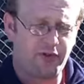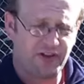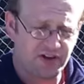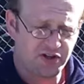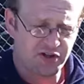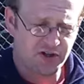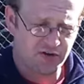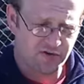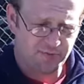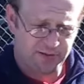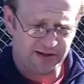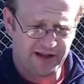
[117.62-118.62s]
for this
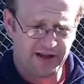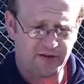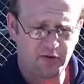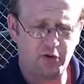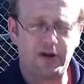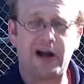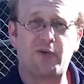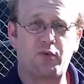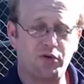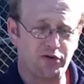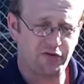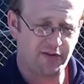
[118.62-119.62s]
year's plant. You got
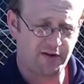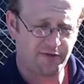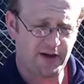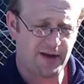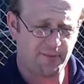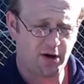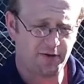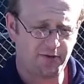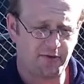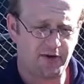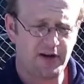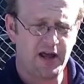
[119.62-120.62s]
roots that have come
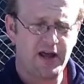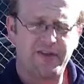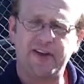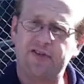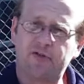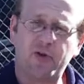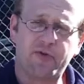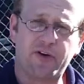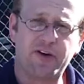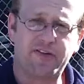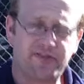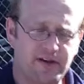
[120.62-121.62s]
off of it. These grow
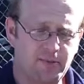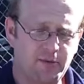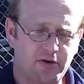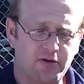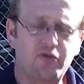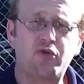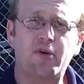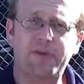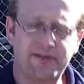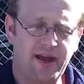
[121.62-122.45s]
very similar to a